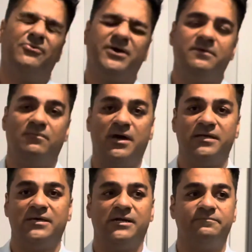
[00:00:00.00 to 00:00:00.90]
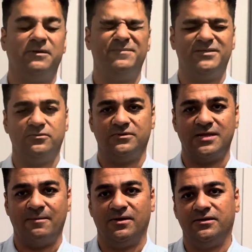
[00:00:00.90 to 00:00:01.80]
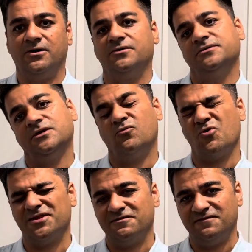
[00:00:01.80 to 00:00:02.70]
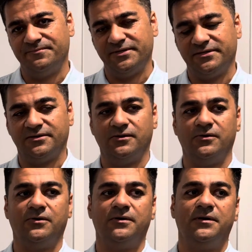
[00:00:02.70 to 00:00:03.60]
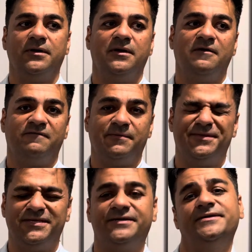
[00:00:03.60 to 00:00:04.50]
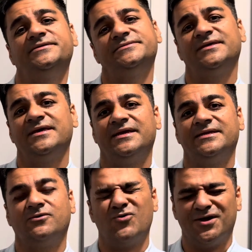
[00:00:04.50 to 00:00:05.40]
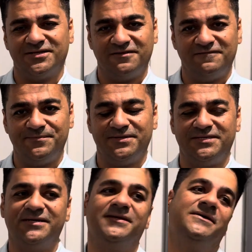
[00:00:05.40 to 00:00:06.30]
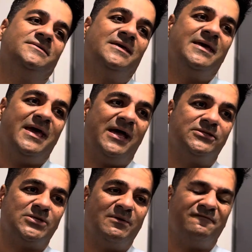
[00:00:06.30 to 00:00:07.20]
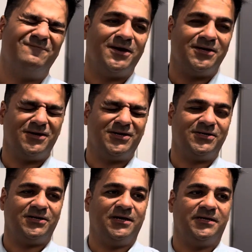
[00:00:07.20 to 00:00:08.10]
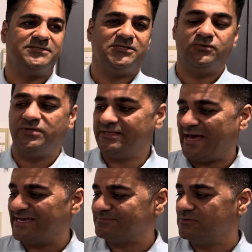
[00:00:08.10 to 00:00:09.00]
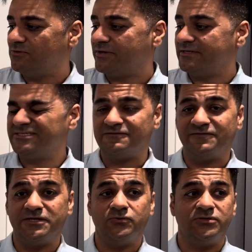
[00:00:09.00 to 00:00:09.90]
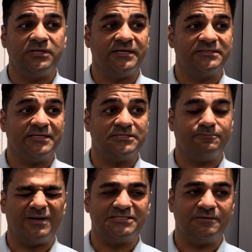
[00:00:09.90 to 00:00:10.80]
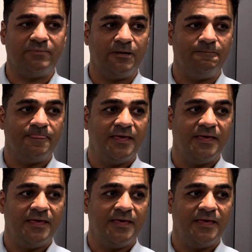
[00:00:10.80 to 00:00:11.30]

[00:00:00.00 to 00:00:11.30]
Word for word: okay, my yield will be double. No, the quality will be low, will be decreased, the quantity will be decreased. And some of my uh, students ask me, okay, this is a very good thing. Is it possible